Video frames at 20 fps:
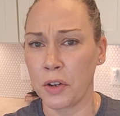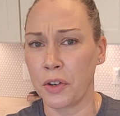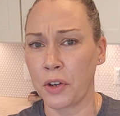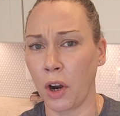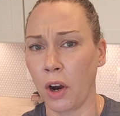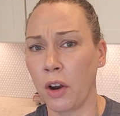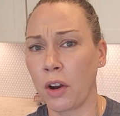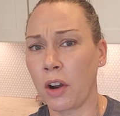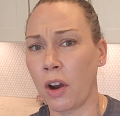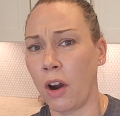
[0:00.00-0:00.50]

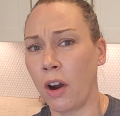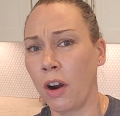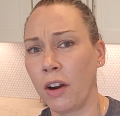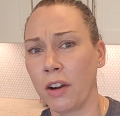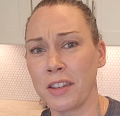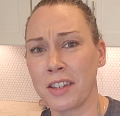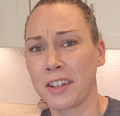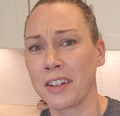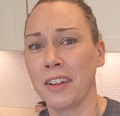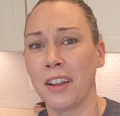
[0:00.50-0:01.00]
dark
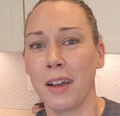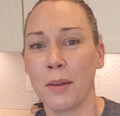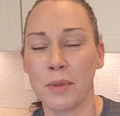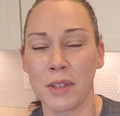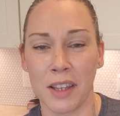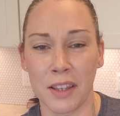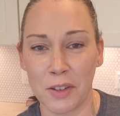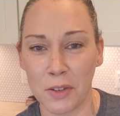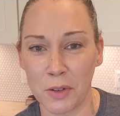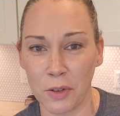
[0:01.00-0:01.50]
arts
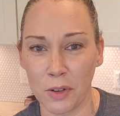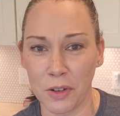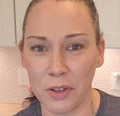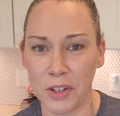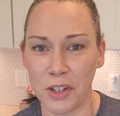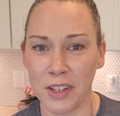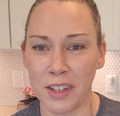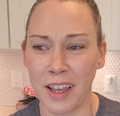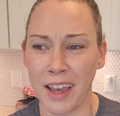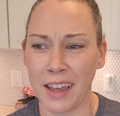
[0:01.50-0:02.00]
clubs at school? And
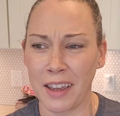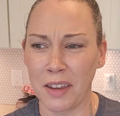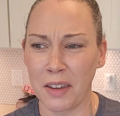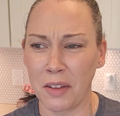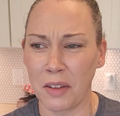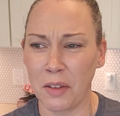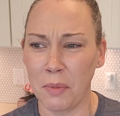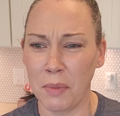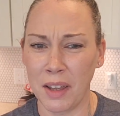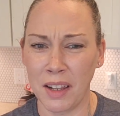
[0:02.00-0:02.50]
she's like,
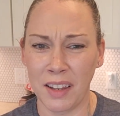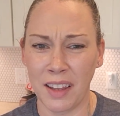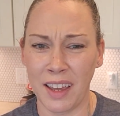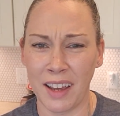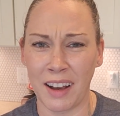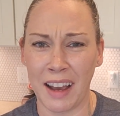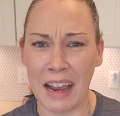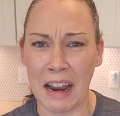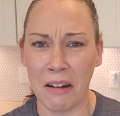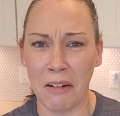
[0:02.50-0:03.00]
you mean
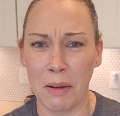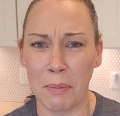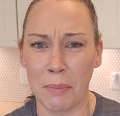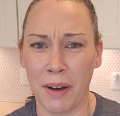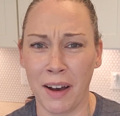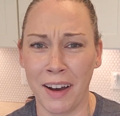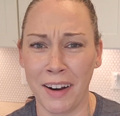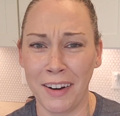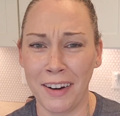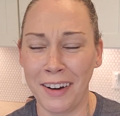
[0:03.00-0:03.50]
like Harry
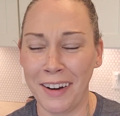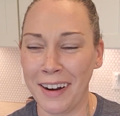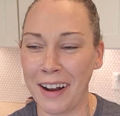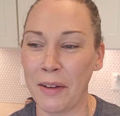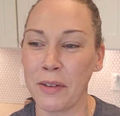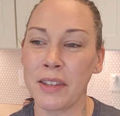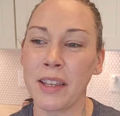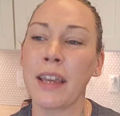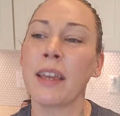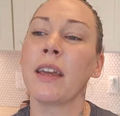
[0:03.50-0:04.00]
Potter? And
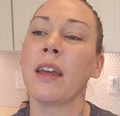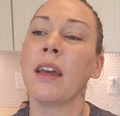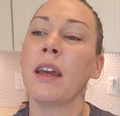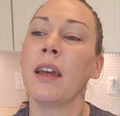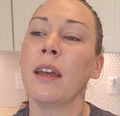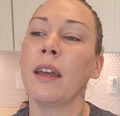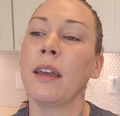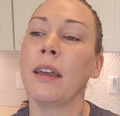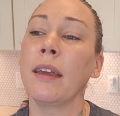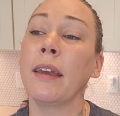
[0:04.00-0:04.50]
I was
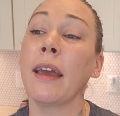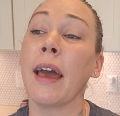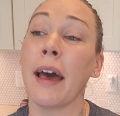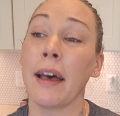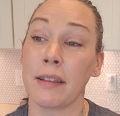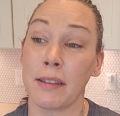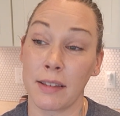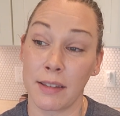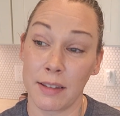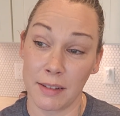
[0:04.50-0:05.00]
like,
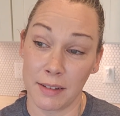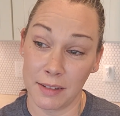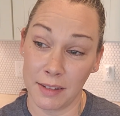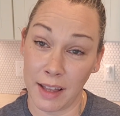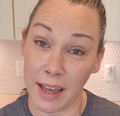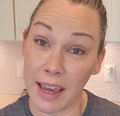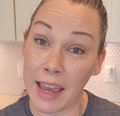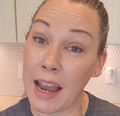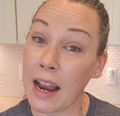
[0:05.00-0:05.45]
yes, like